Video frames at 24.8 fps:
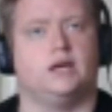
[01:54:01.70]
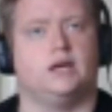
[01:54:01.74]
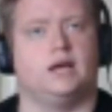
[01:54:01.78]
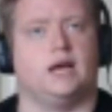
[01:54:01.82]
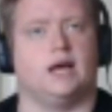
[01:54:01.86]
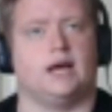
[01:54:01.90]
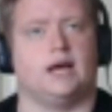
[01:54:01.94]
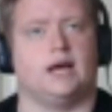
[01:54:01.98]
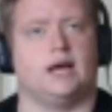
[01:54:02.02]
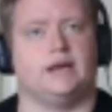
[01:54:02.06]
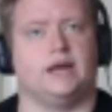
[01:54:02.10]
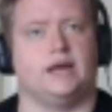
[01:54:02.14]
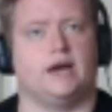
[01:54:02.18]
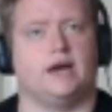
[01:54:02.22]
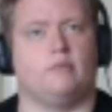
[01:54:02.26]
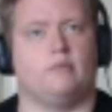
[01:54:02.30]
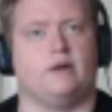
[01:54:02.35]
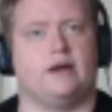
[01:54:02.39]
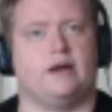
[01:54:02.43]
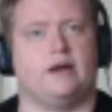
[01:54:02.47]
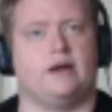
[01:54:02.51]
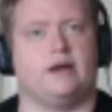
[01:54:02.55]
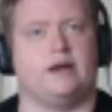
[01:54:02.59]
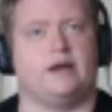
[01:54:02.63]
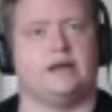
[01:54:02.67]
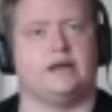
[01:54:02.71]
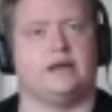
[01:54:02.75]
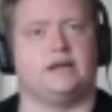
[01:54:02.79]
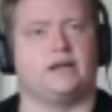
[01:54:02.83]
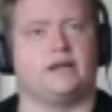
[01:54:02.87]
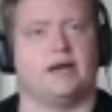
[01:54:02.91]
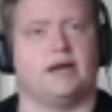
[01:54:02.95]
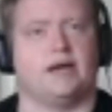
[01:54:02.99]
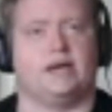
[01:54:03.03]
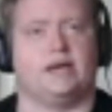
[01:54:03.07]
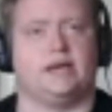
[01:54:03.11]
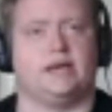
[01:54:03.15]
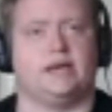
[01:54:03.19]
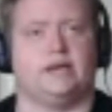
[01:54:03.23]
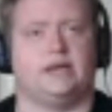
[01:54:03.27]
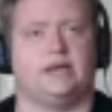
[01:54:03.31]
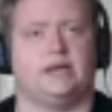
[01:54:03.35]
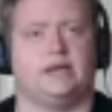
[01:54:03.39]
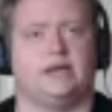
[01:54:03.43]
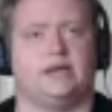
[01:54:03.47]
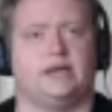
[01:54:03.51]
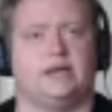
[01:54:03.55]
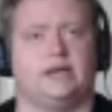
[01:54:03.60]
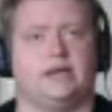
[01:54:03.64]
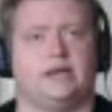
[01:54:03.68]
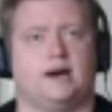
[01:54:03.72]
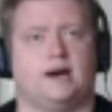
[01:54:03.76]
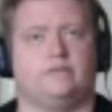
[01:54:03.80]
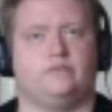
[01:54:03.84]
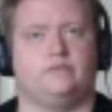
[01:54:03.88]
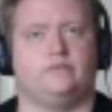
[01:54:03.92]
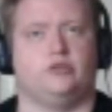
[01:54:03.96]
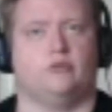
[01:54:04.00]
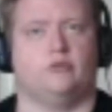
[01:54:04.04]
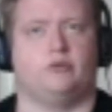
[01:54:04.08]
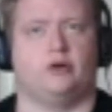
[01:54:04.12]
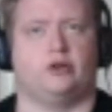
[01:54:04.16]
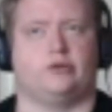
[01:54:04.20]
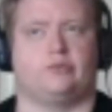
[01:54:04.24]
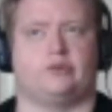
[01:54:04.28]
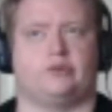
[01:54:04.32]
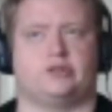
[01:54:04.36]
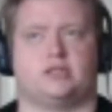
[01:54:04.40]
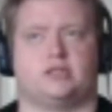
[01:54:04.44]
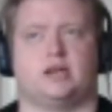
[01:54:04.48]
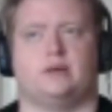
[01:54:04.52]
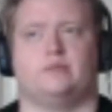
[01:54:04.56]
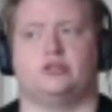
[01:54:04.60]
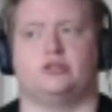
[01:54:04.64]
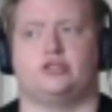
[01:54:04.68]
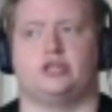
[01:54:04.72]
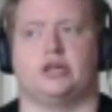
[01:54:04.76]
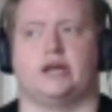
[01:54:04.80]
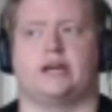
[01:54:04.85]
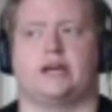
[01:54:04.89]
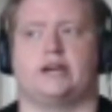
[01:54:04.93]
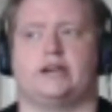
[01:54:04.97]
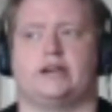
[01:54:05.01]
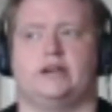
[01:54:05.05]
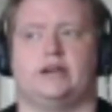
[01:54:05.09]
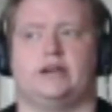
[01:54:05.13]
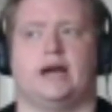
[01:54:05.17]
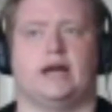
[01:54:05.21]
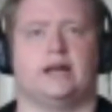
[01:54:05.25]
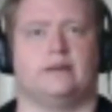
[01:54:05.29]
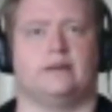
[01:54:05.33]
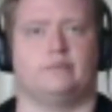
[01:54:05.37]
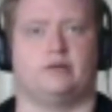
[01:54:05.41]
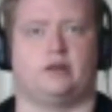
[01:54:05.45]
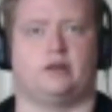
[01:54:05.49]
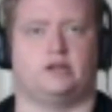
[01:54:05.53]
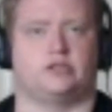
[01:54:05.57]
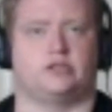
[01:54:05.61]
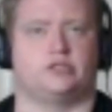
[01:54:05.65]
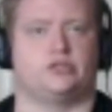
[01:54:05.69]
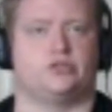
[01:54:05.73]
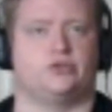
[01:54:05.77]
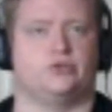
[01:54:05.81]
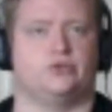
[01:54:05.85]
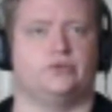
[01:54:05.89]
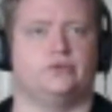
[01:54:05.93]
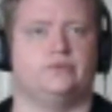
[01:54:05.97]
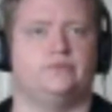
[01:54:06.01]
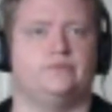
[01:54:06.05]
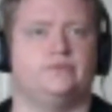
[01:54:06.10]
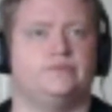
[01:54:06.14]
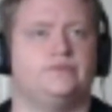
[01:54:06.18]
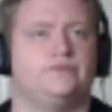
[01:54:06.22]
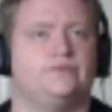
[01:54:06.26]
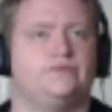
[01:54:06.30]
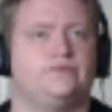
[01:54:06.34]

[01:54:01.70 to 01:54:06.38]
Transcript: And now make a your body plus armor check at a +2.